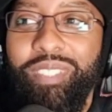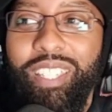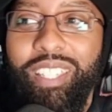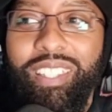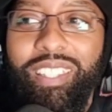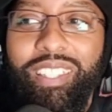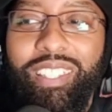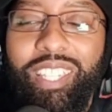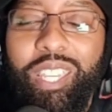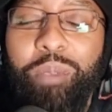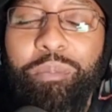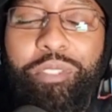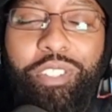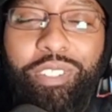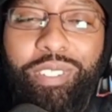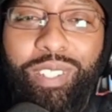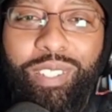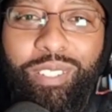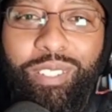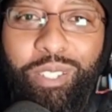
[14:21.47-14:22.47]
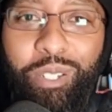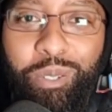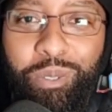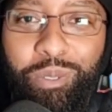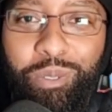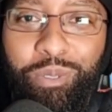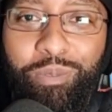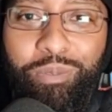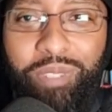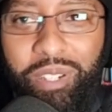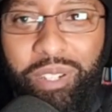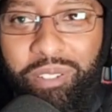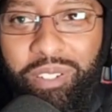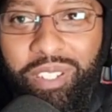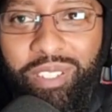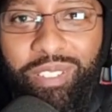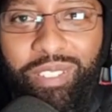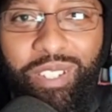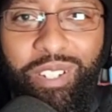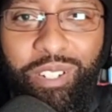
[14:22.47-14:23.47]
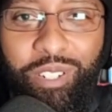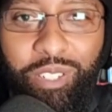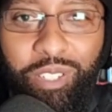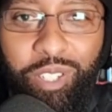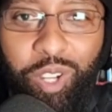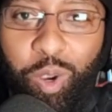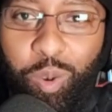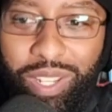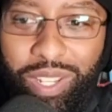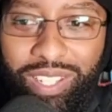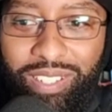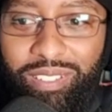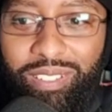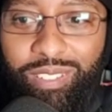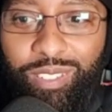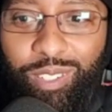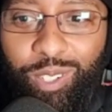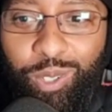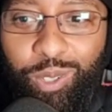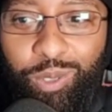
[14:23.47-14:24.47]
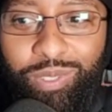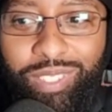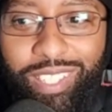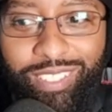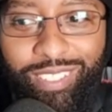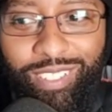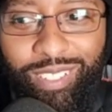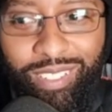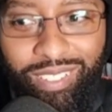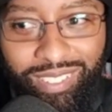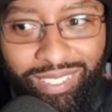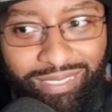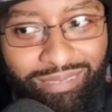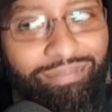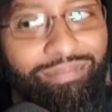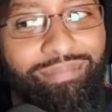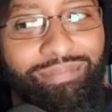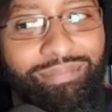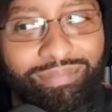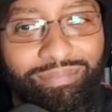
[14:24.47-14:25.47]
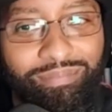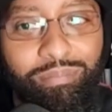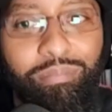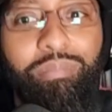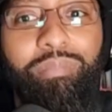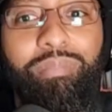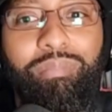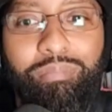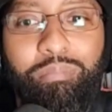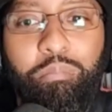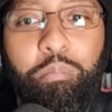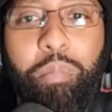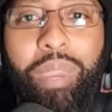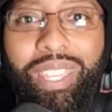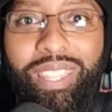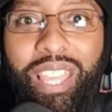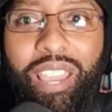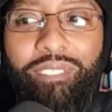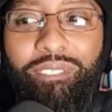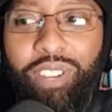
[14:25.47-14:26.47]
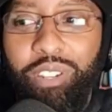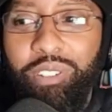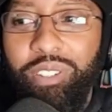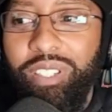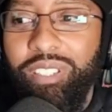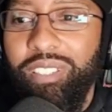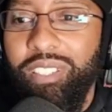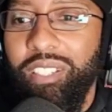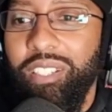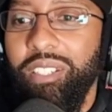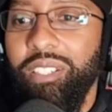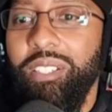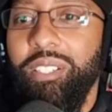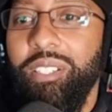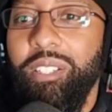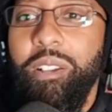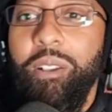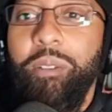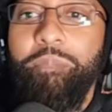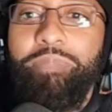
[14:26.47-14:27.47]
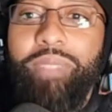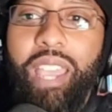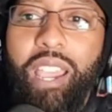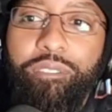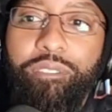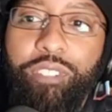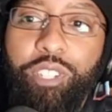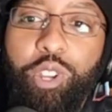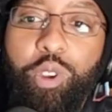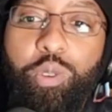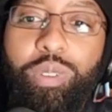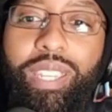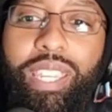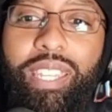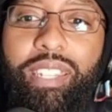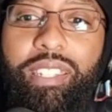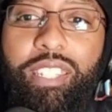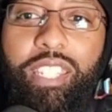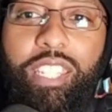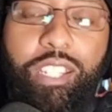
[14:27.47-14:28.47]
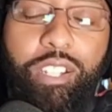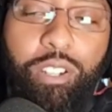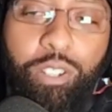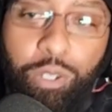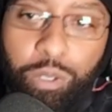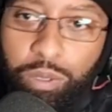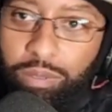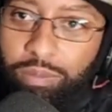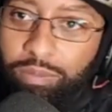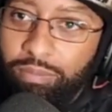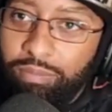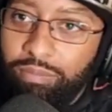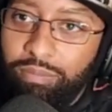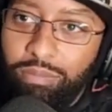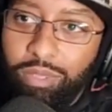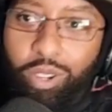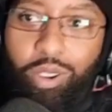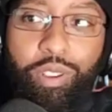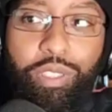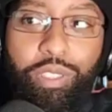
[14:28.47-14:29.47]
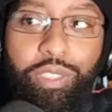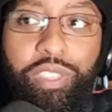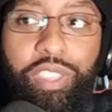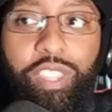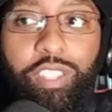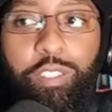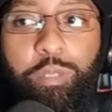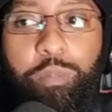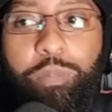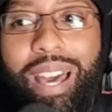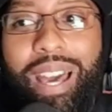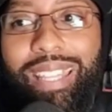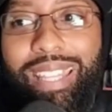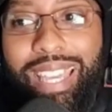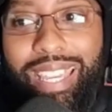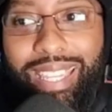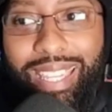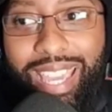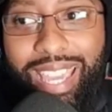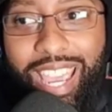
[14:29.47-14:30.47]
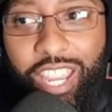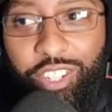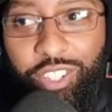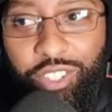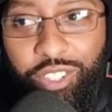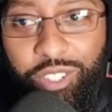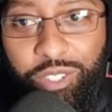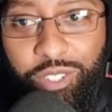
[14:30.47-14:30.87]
Kim Jacinto variants are goated. So let's just make that very clear. Now, if you don't get Nico on this spotlight cache,